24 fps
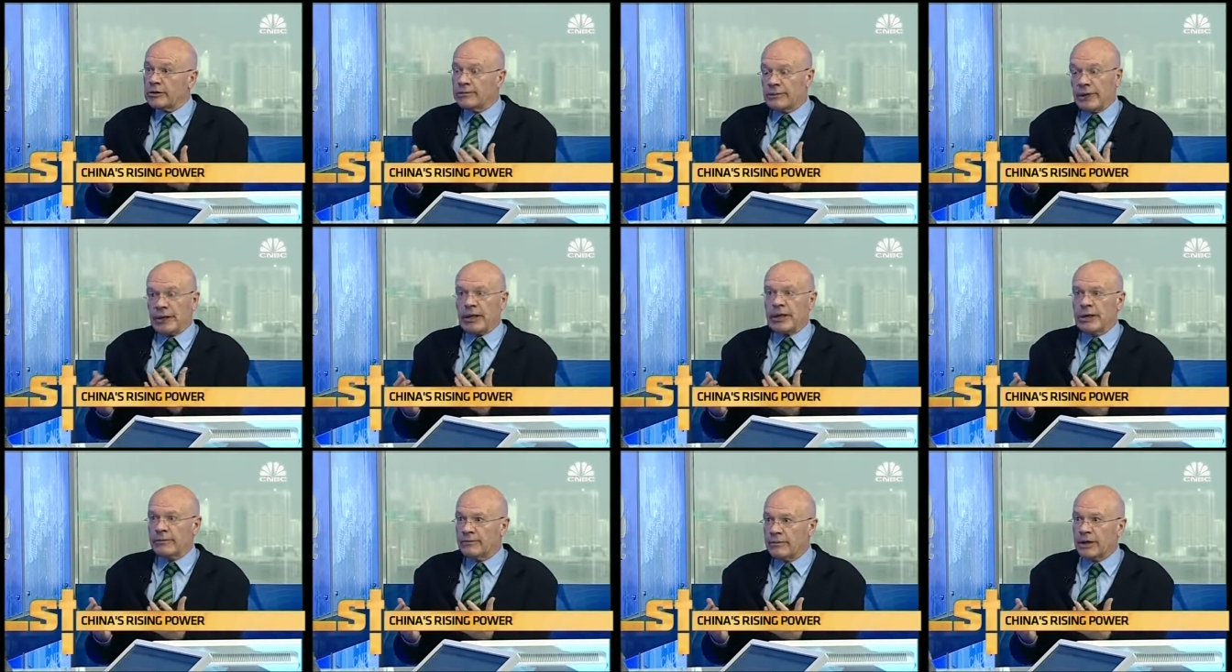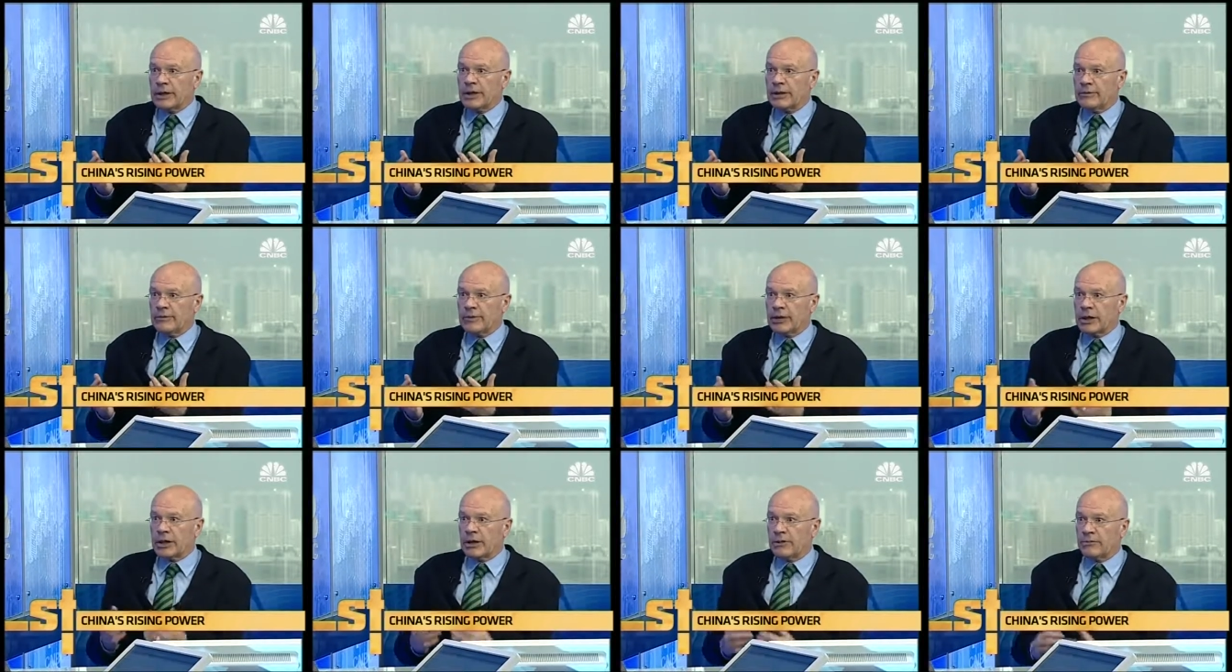It may, it may
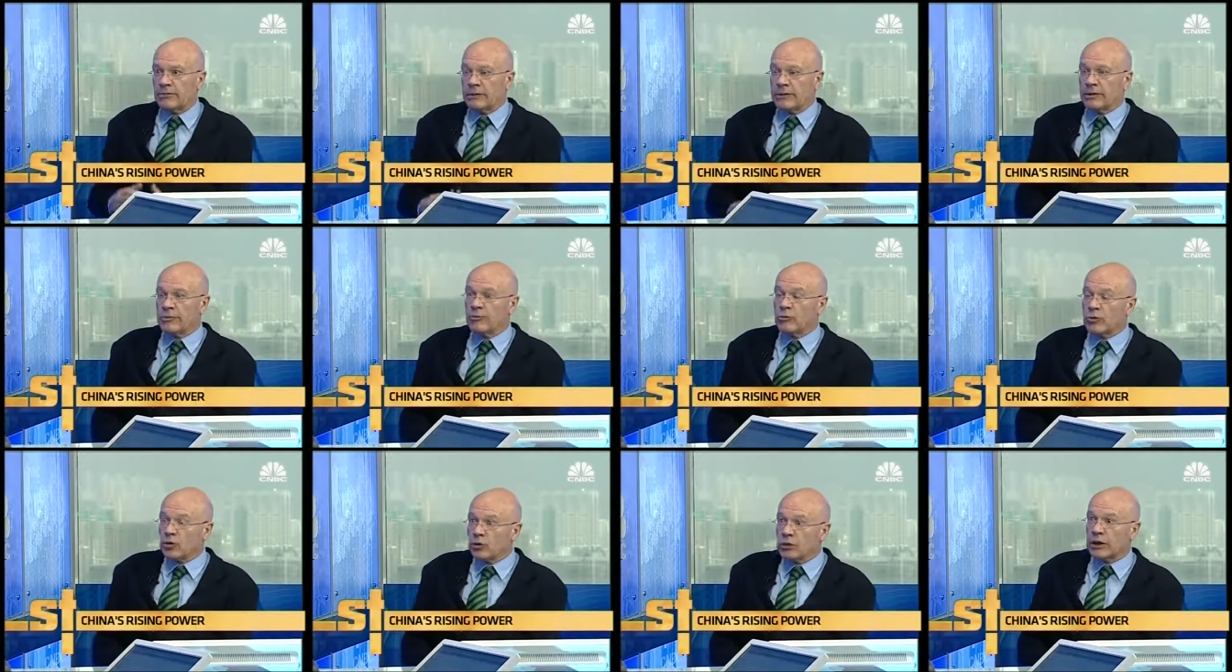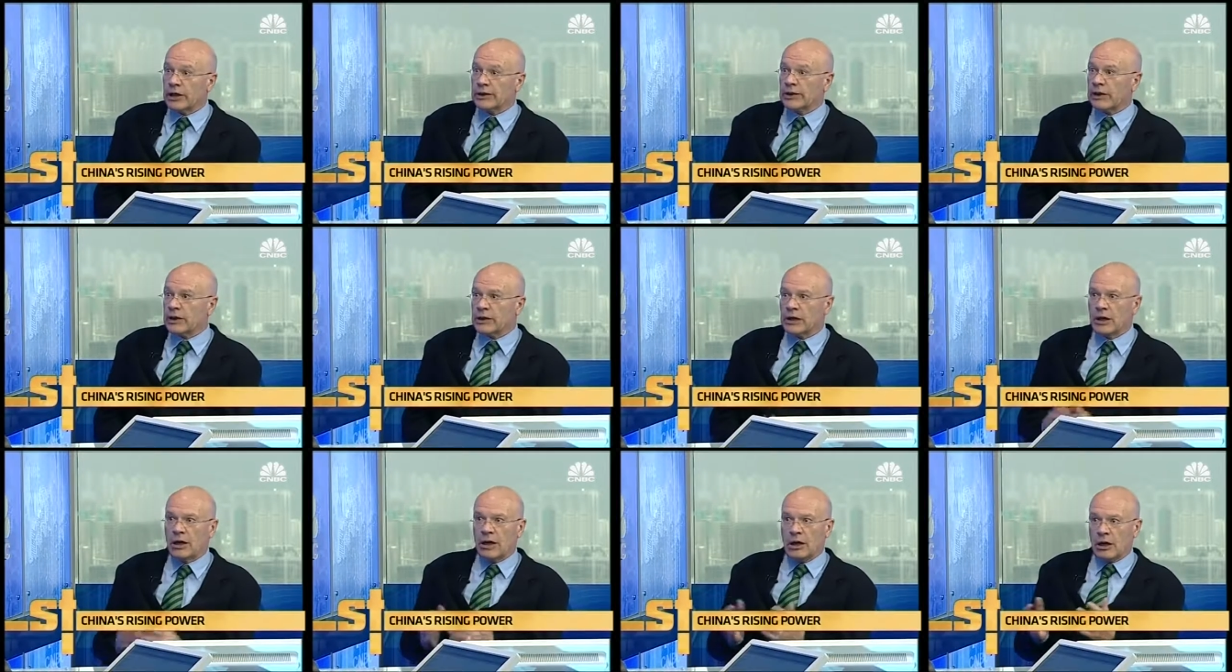become more like
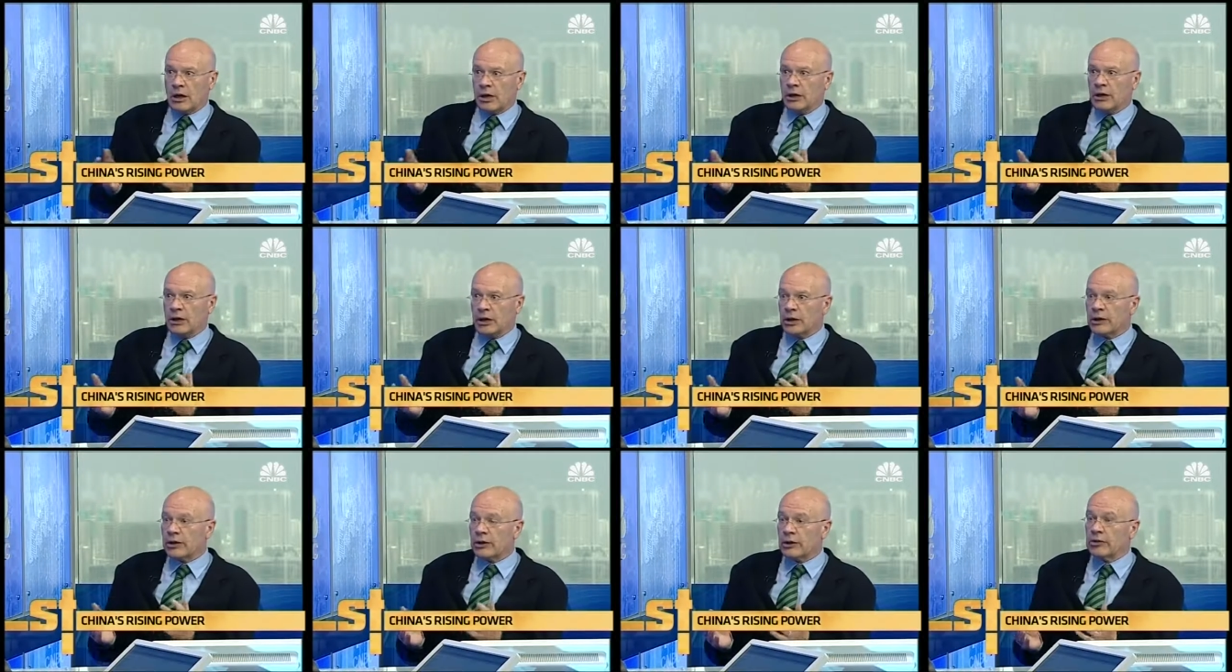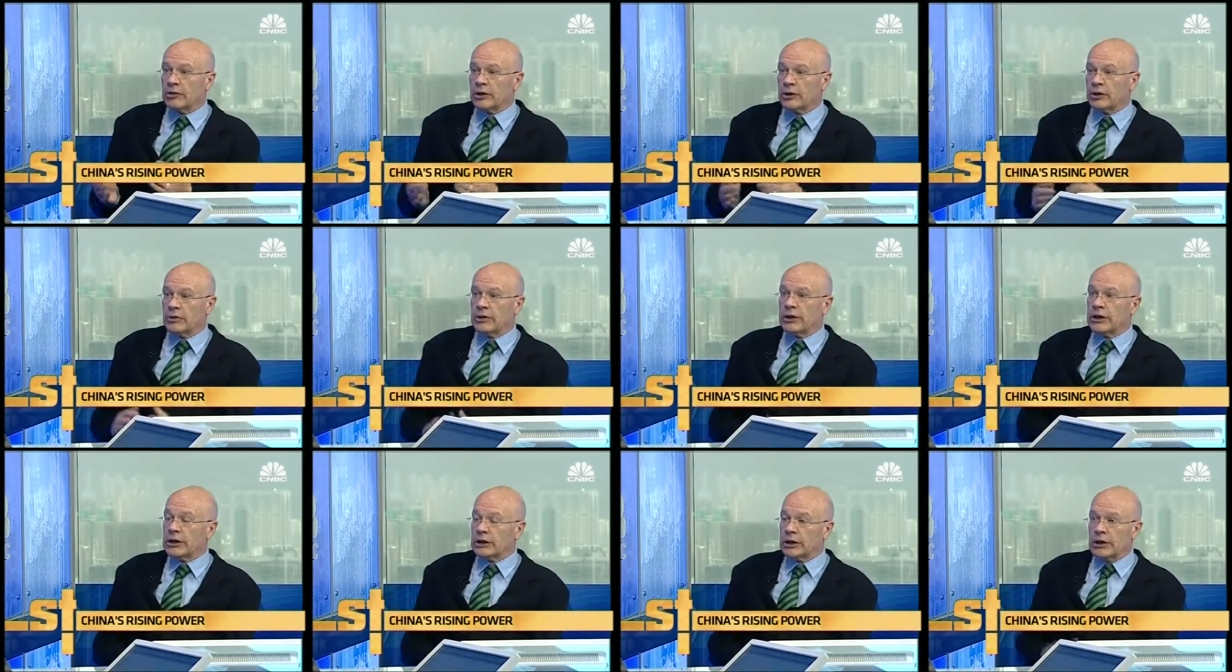that. I, I don't
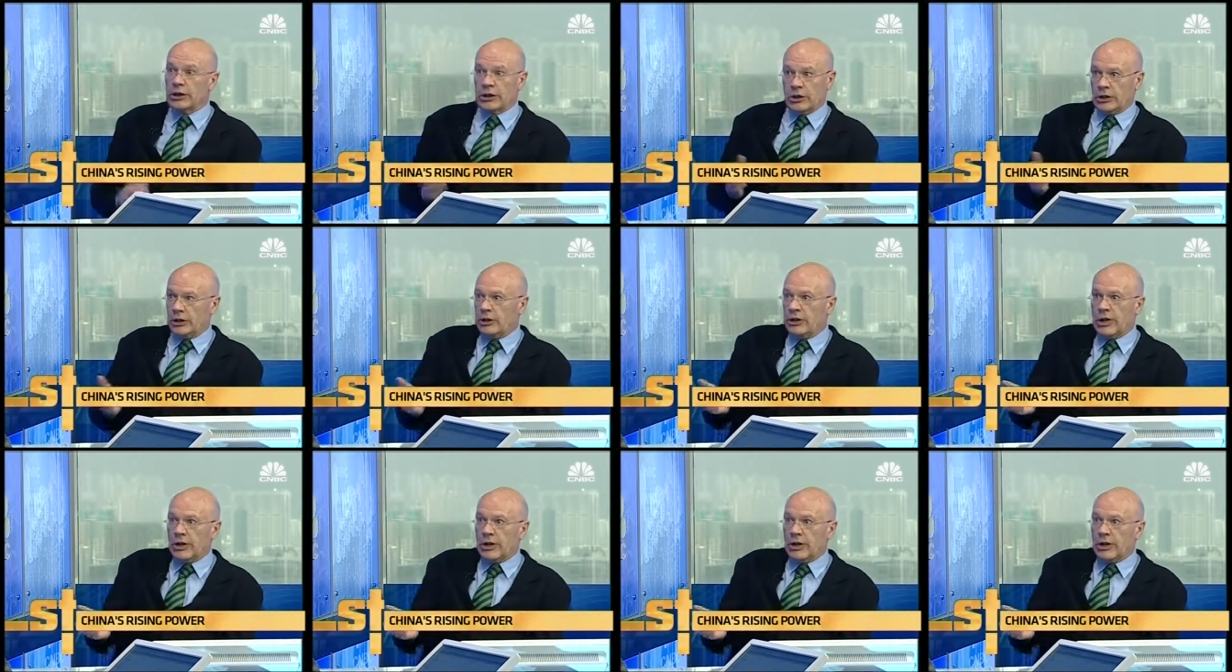know. It,